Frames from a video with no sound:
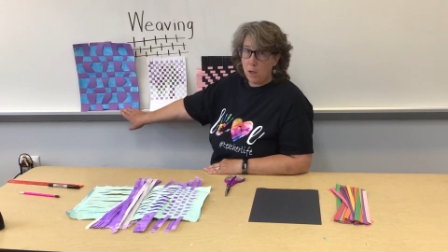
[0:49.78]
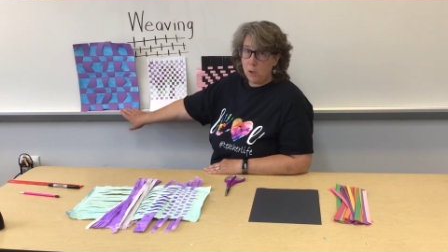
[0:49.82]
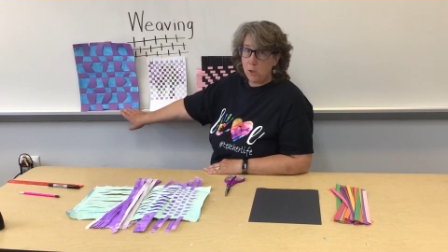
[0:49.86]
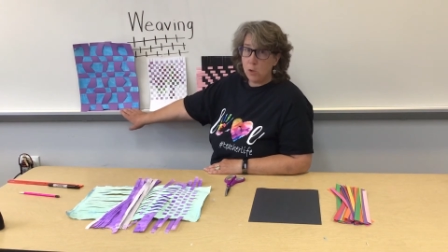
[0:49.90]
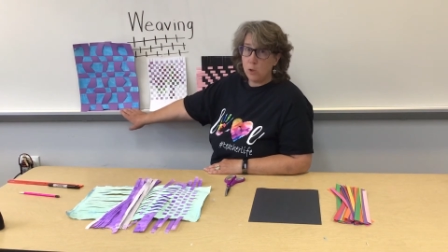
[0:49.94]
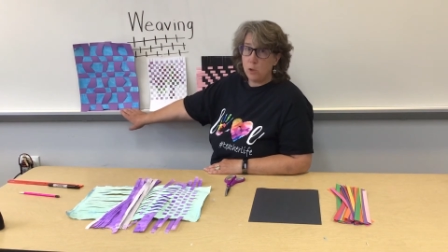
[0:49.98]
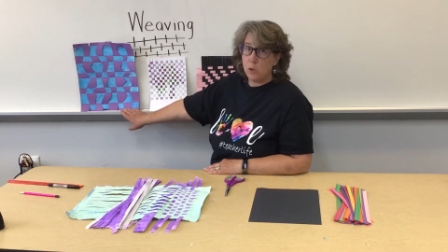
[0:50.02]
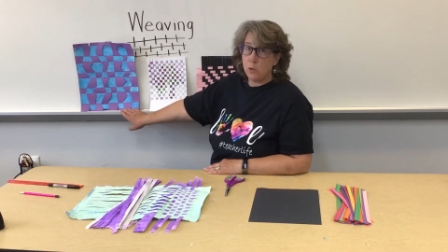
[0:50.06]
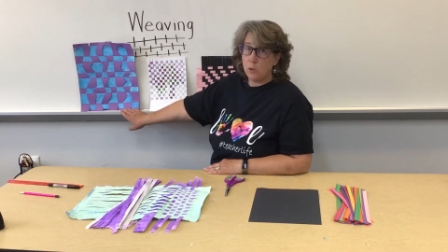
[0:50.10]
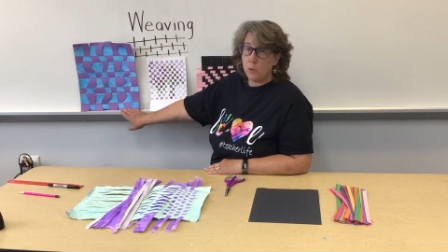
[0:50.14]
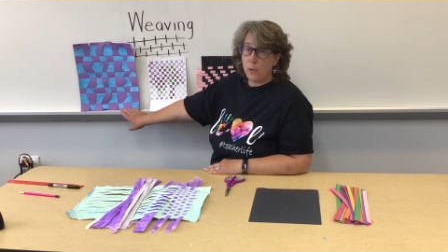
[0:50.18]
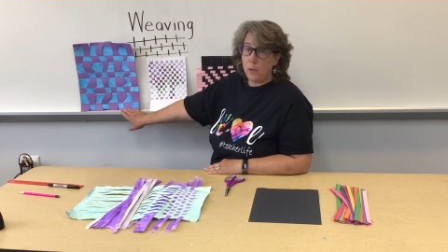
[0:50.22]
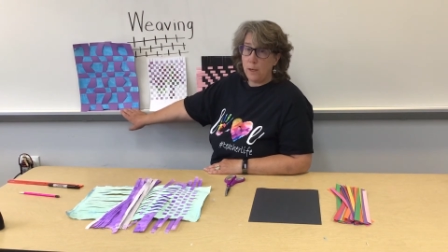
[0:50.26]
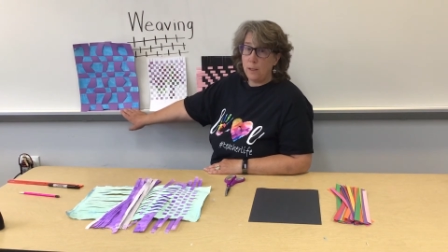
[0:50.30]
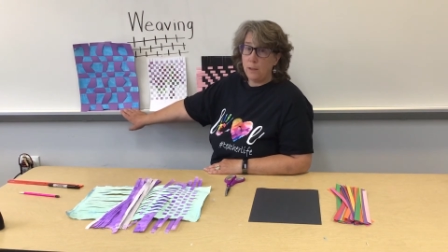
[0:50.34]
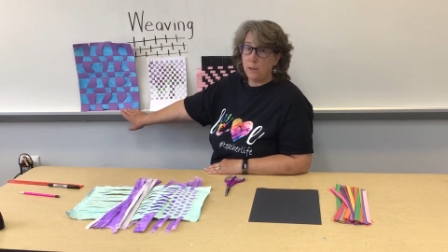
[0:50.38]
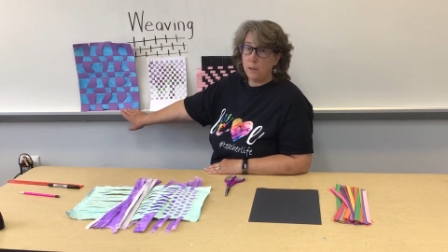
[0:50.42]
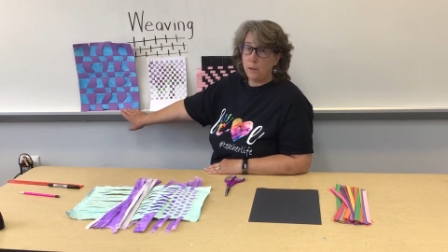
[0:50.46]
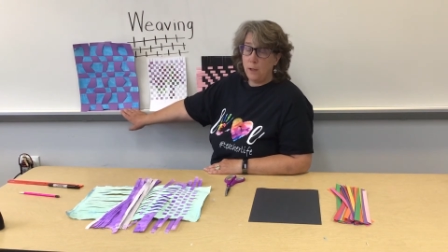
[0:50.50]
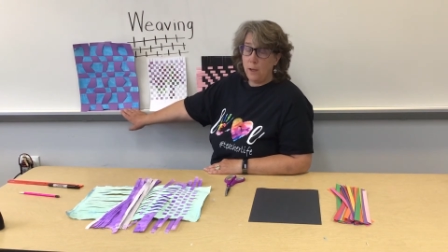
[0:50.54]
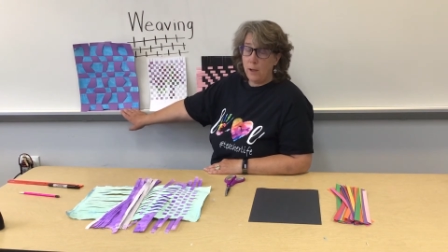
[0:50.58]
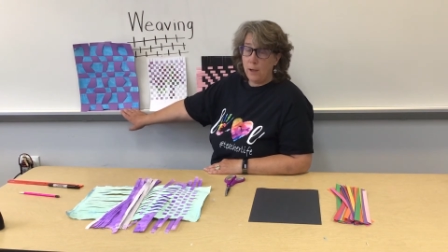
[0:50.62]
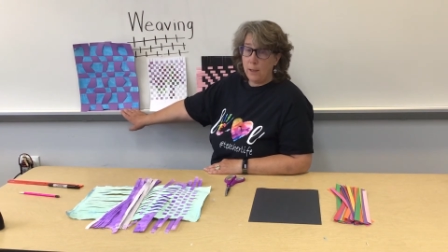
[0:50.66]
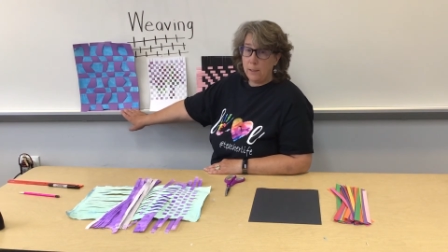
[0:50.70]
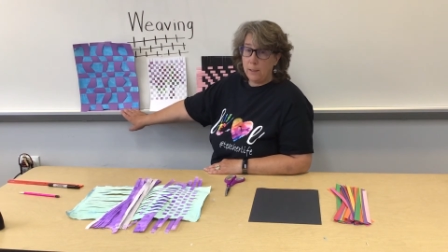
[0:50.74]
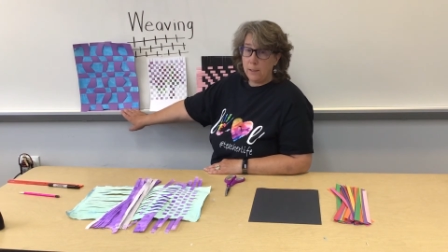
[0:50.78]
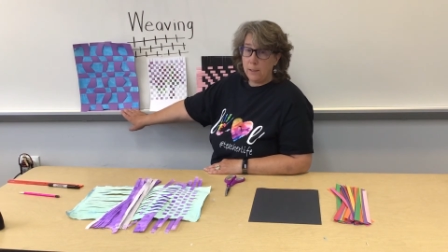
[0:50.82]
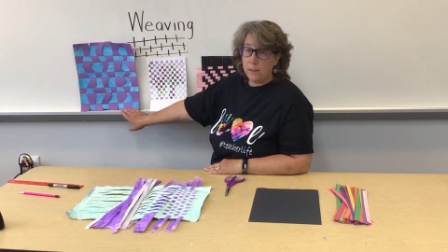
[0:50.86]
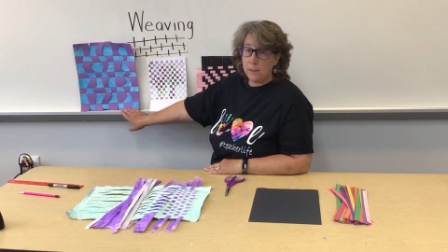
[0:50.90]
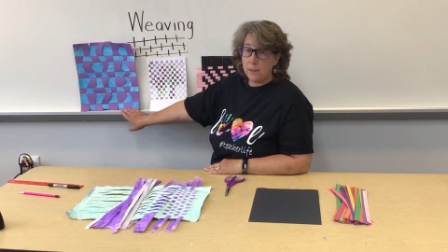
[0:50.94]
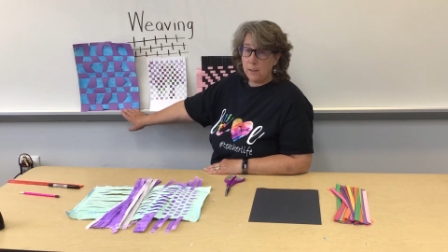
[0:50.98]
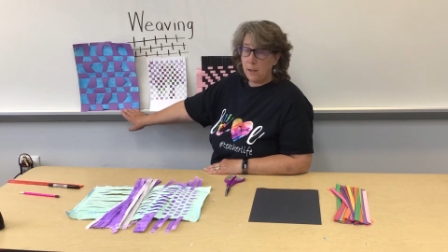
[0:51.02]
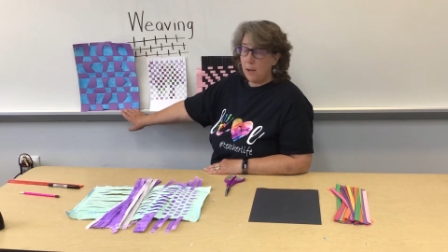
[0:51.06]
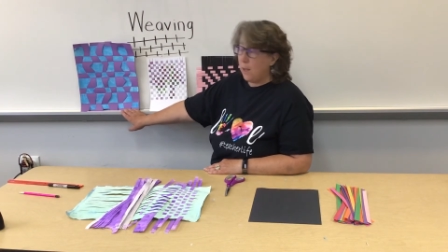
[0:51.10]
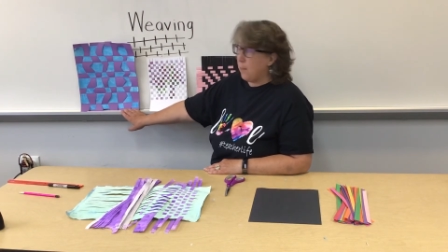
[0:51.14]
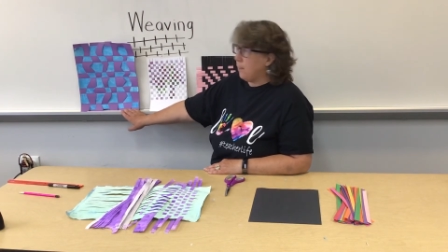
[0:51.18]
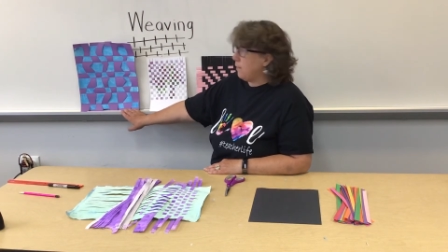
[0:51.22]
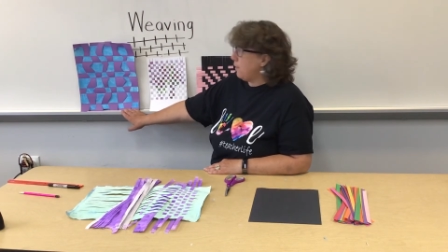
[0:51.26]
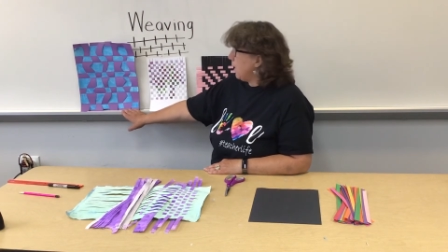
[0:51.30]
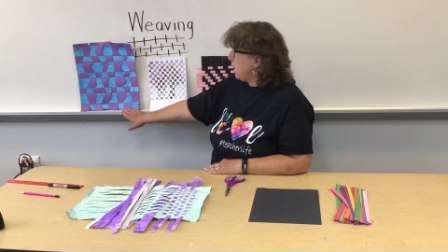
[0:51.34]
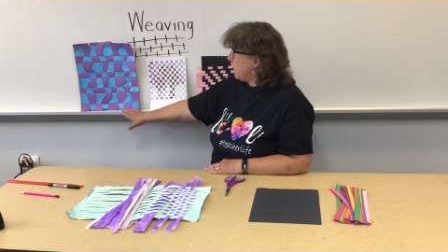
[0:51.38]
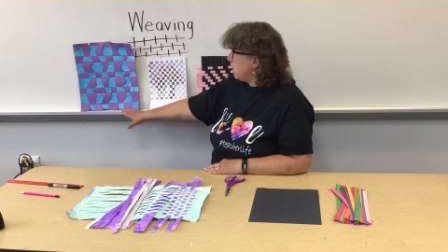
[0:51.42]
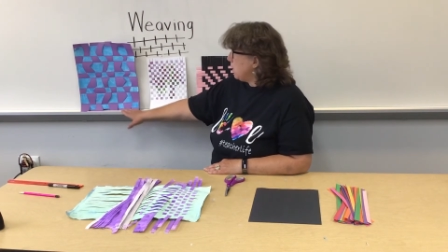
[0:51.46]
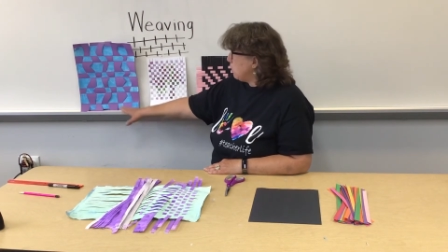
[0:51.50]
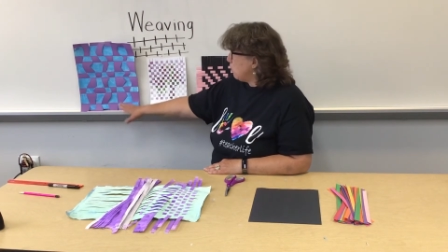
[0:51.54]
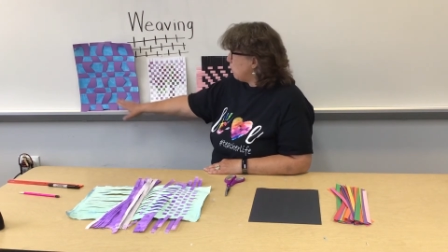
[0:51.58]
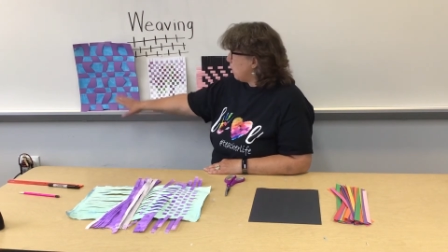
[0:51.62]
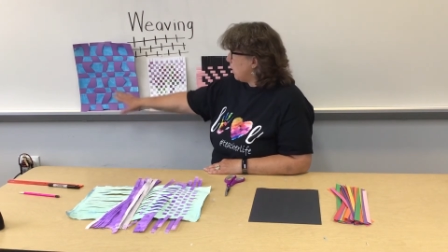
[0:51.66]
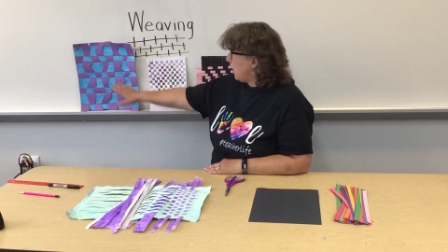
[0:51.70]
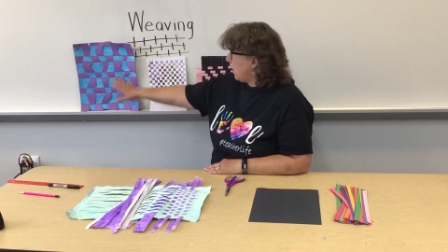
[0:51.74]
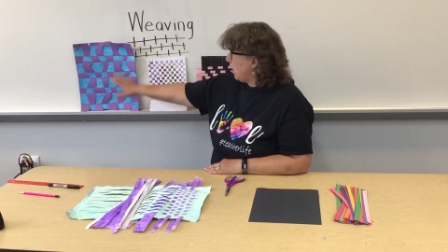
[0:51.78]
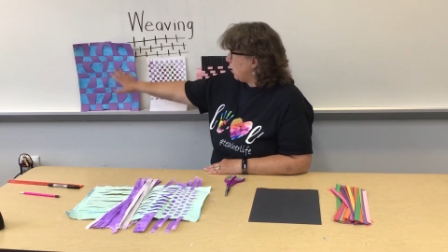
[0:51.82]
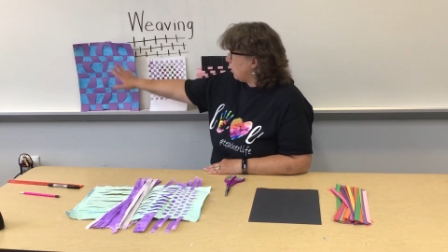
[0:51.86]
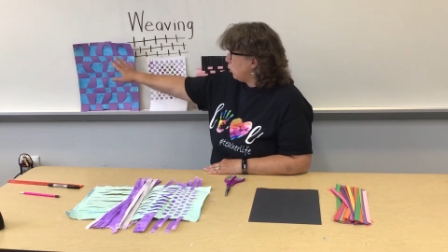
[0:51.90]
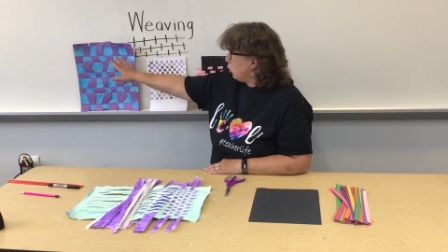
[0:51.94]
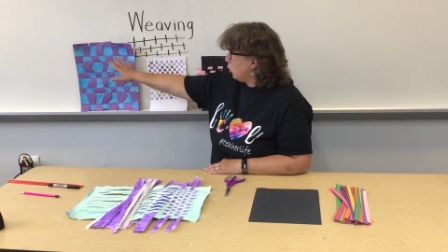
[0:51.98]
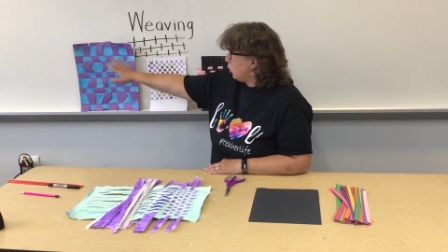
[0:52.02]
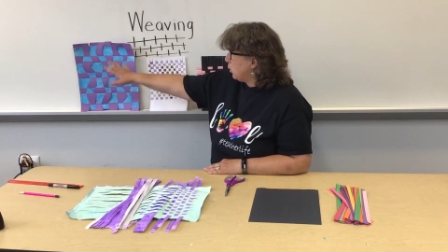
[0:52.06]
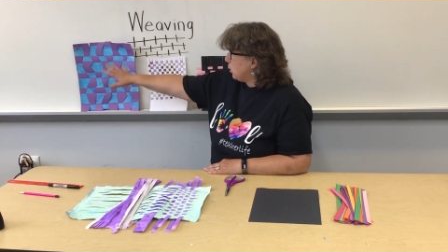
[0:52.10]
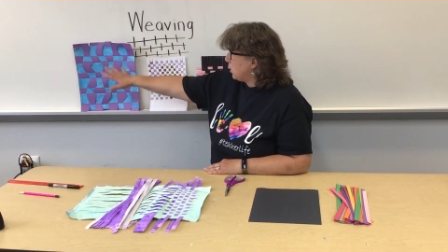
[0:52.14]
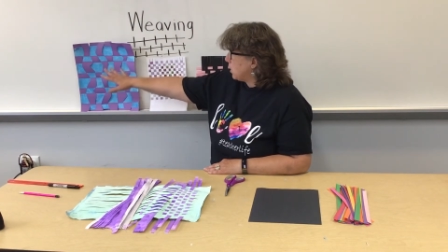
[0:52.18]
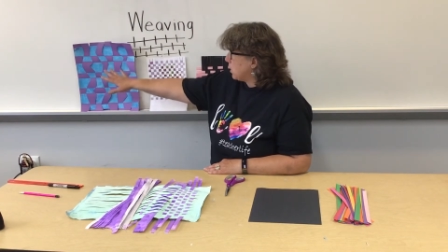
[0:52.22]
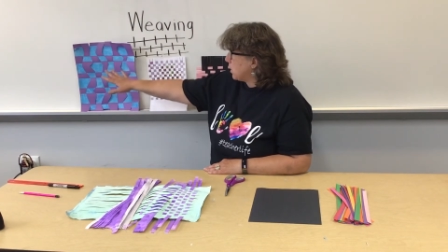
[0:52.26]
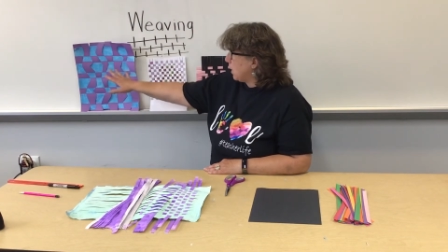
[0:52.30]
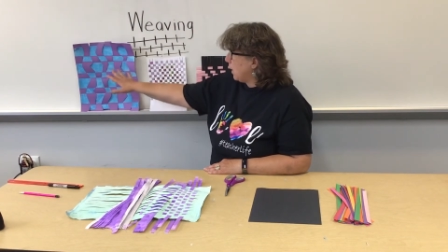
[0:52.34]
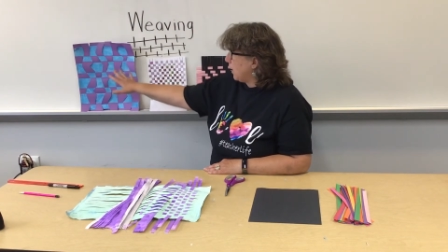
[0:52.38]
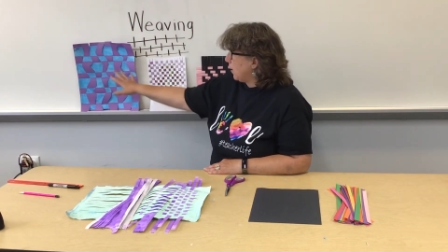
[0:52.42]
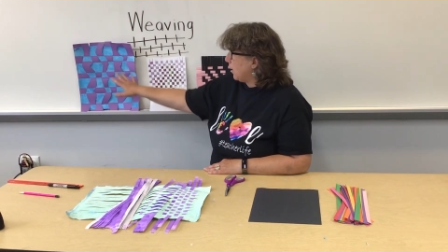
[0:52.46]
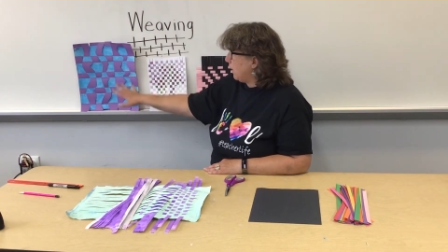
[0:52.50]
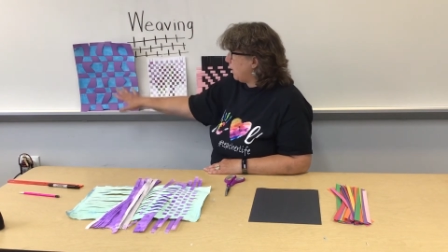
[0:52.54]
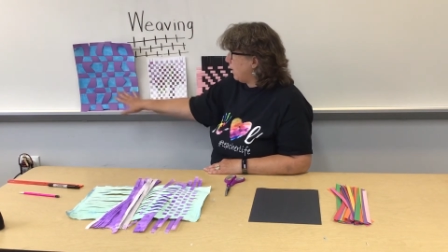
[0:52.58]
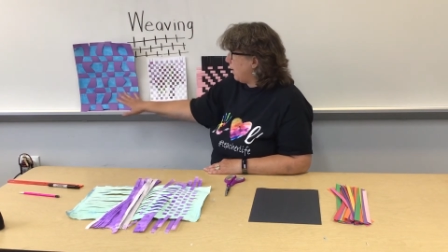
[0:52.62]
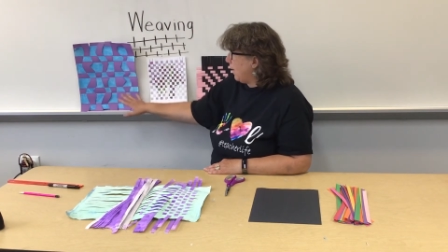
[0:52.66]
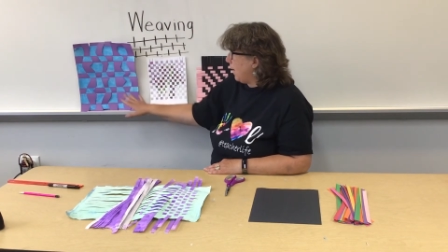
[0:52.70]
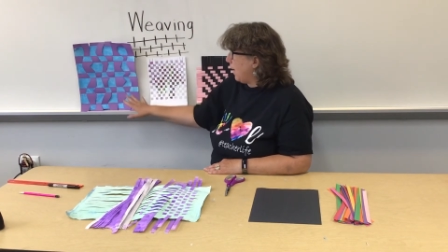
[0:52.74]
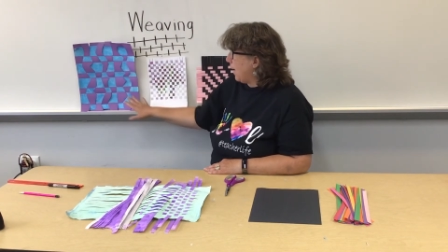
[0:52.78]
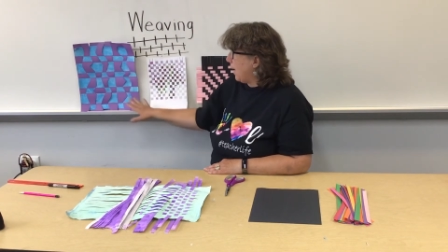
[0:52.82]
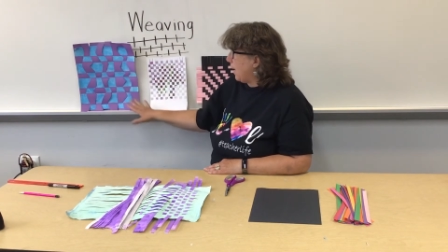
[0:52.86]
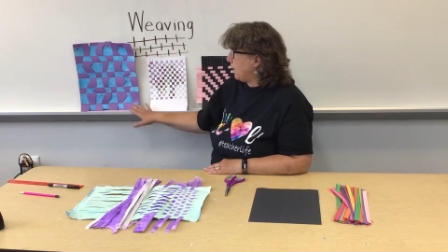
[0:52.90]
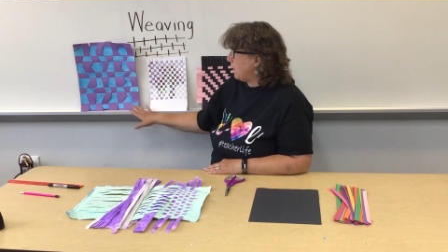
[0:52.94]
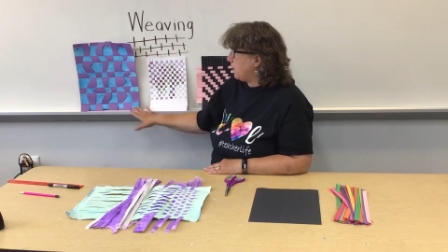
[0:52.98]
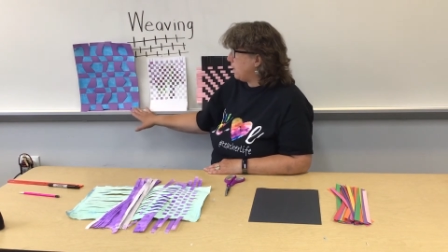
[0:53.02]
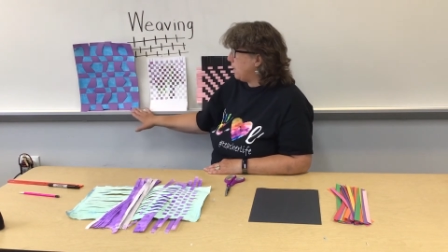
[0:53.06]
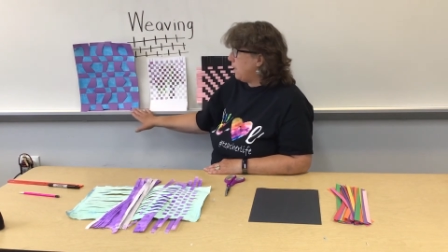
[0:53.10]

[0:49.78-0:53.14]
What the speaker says: straight lines, and that's why it looks like that.